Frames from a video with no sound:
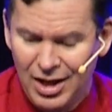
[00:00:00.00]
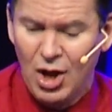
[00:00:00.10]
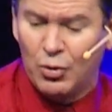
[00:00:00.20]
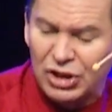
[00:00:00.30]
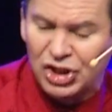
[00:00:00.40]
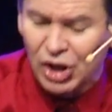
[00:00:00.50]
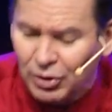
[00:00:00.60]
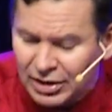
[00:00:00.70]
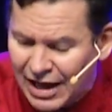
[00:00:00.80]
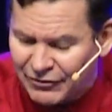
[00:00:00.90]
We showed
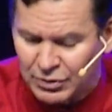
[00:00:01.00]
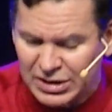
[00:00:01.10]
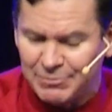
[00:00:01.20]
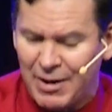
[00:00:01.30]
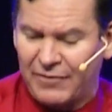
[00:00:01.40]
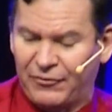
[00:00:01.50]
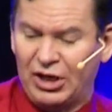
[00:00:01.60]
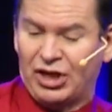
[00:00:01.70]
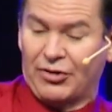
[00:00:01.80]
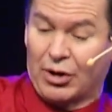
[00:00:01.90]
love and respect for
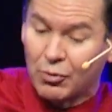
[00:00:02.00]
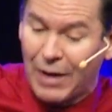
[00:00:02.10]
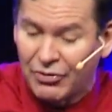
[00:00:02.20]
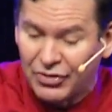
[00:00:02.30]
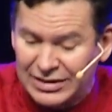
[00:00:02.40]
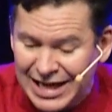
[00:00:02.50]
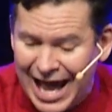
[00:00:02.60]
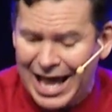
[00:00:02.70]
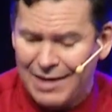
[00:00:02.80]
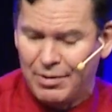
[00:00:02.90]
each other around the
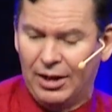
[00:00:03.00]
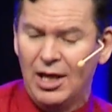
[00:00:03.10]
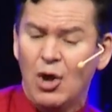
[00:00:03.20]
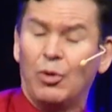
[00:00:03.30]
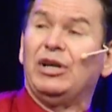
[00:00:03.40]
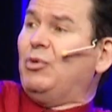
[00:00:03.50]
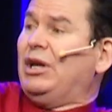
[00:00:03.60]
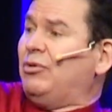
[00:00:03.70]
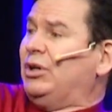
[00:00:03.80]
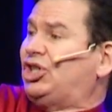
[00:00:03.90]
table. We,
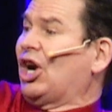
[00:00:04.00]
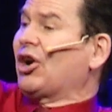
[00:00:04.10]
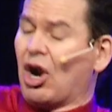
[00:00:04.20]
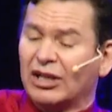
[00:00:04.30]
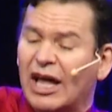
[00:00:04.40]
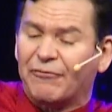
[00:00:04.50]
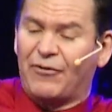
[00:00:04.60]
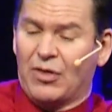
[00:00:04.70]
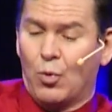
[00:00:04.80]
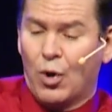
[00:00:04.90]
we, we shared our love for
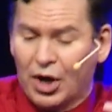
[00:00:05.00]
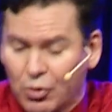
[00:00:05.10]
the word